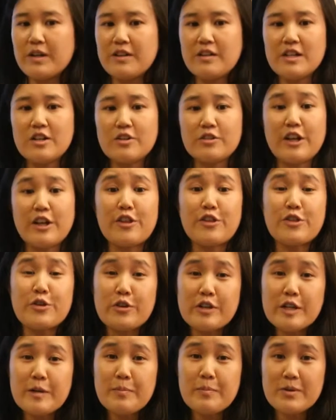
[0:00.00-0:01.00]
with nearly
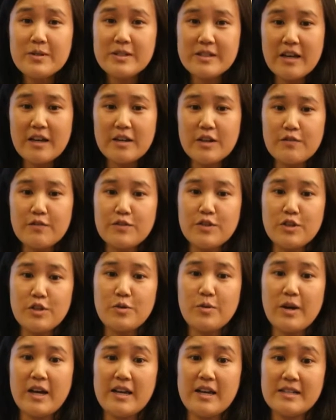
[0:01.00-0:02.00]
30% of
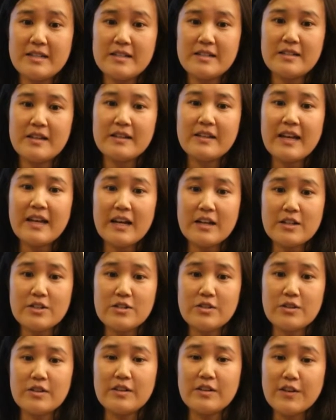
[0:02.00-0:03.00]
U.S.
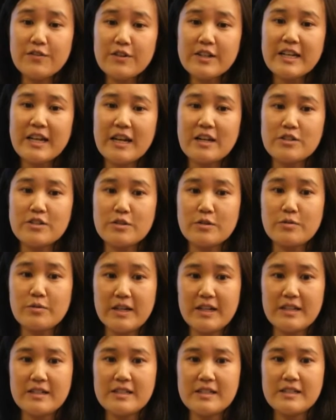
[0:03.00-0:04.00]
Cancer, liver cancer
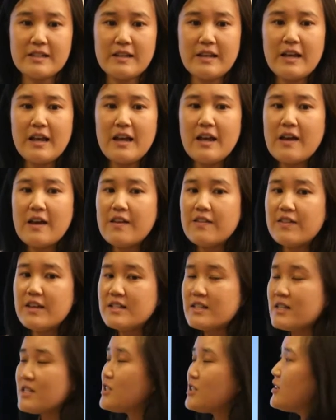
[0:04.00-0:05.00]
rates.
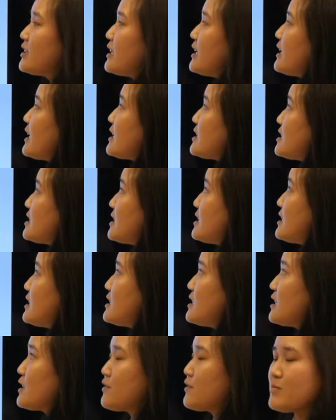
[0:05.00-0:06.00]
This is looking at
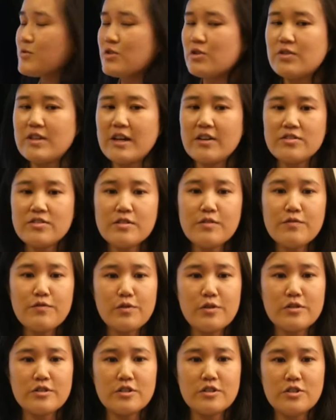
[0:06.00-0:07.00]
statistics from
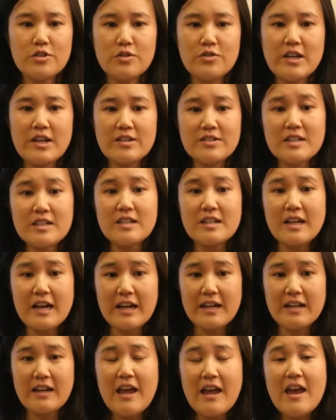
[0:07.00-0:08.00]
2004 to
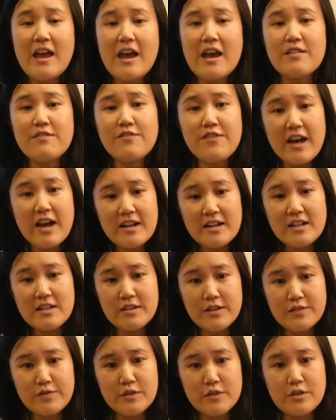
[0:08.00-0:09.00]
2009, and fatty
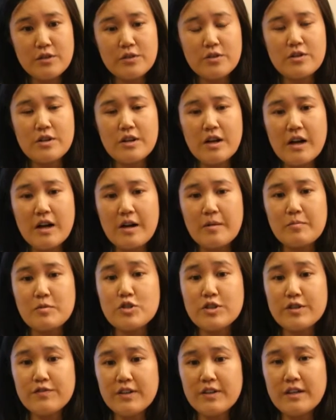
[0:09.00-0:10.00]

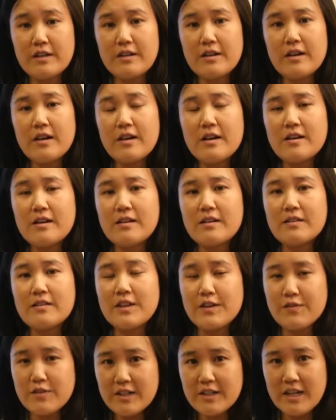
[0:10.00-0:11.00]
liver-driven um,
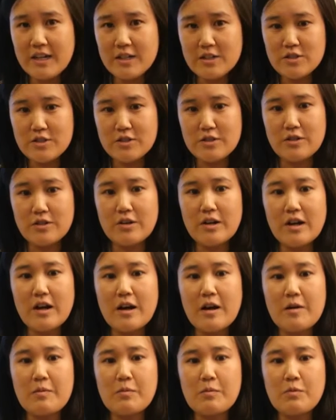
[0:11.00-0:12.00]
liver cancer
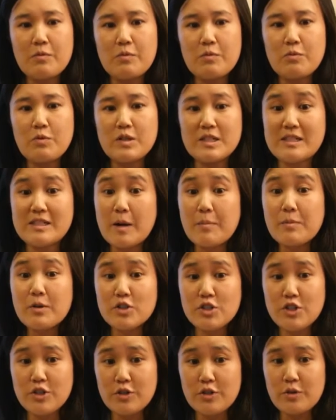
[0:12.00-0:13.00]
um, was
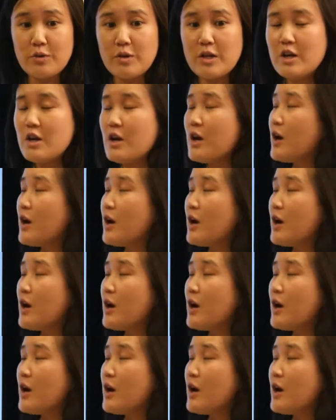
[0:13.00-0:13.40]
number two.